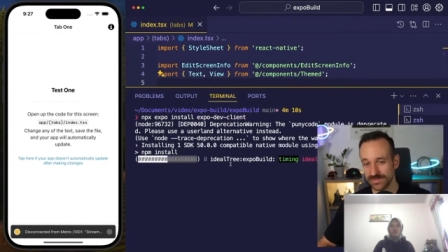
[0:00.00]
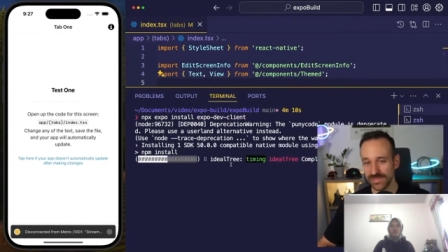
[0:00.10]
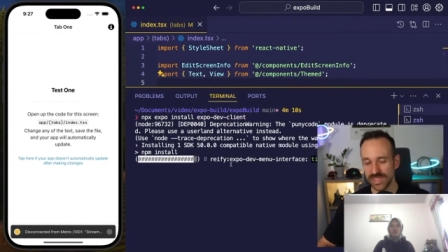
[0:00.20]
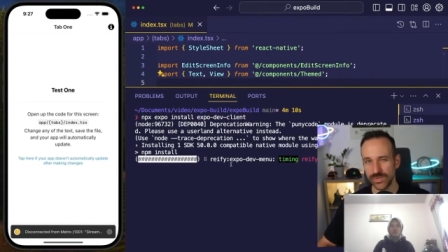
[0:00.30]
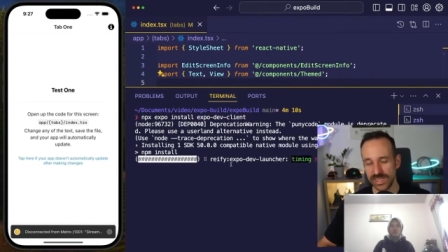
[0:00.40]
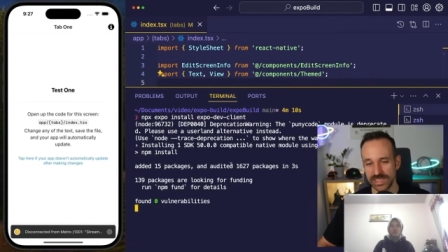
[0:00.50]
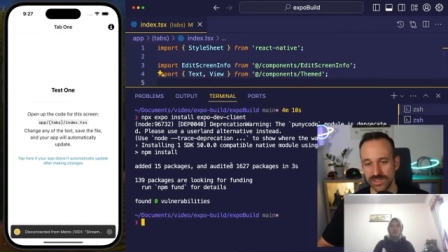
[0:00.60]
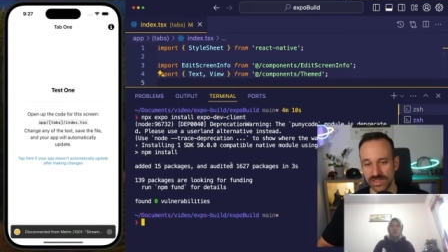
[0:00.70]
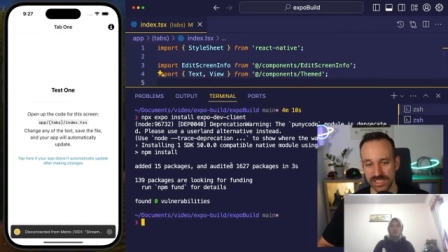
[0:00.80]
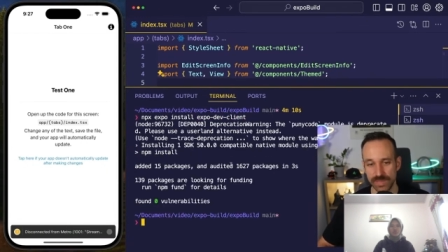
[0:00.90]
If you
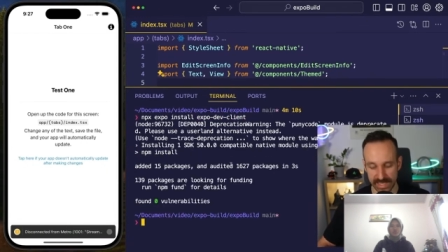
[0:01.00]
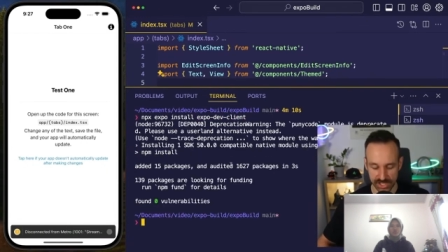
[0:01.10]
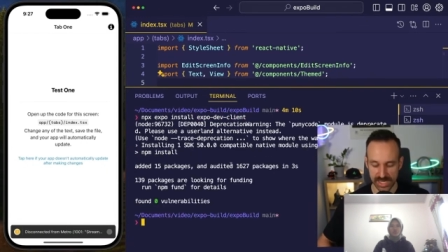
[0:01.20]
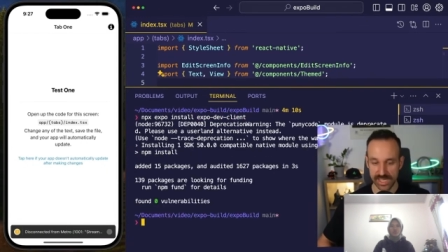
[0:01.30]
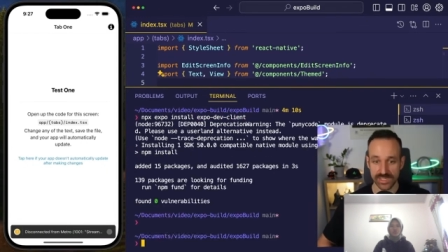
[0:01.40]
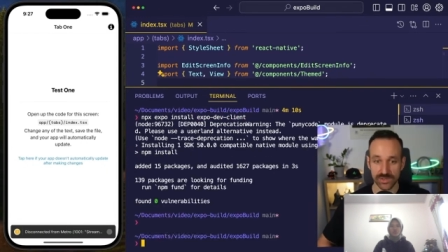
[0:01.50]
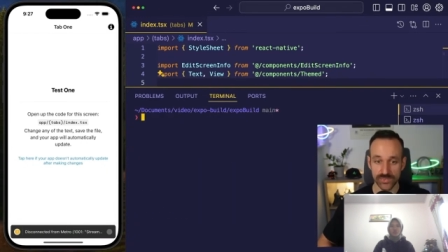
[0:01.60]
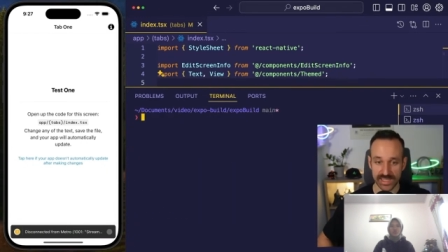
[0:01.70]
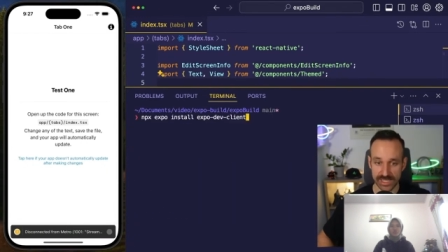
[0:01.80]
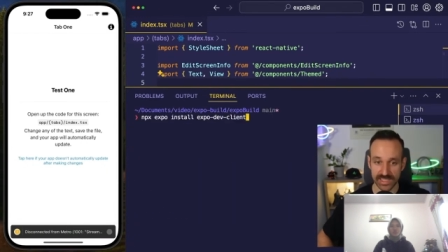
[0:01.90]
install this package, your
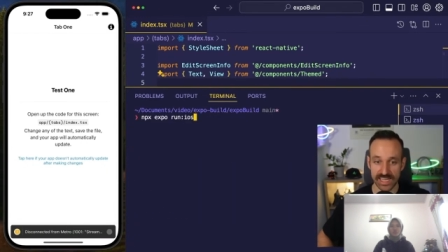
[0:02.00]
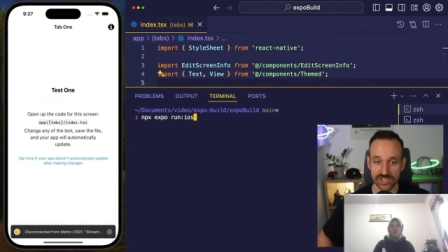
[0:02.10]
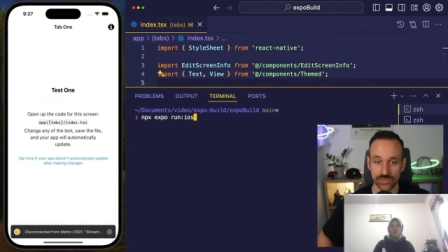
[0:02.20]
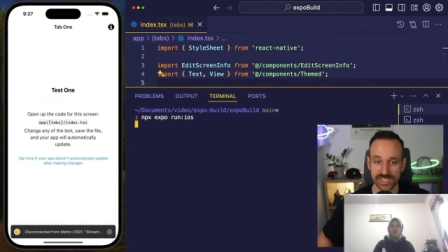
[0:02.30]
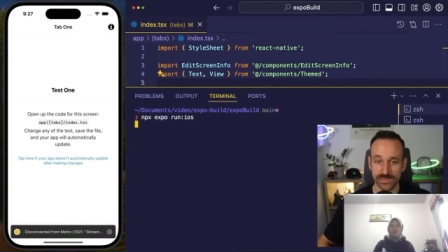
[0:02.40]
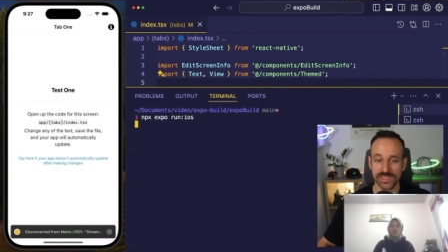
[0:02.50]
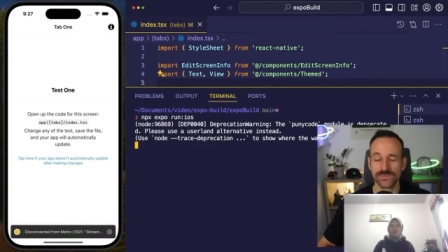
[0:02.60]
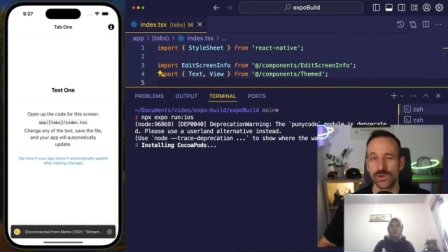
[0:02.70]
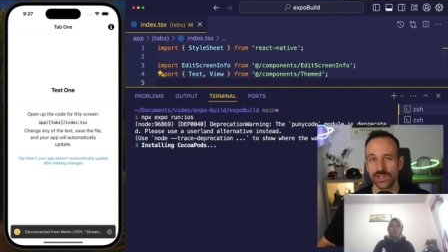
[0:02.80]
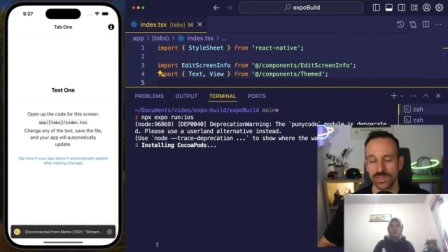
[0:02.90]
final application resembles
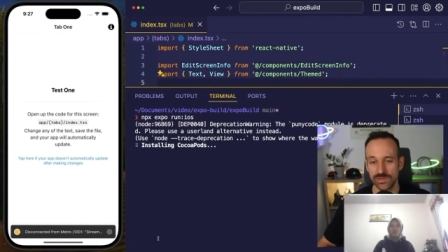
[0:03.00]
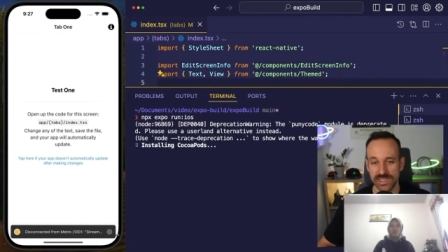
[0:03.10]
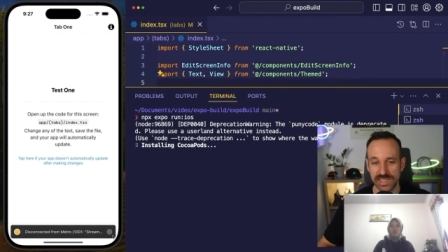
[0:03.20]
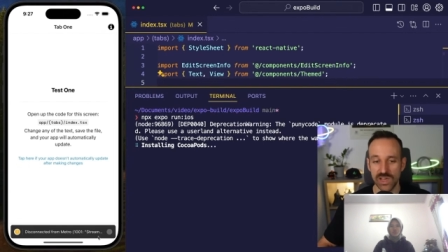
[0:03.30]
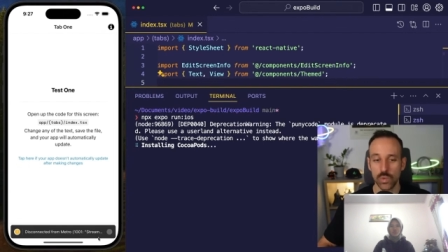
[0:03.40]
more closely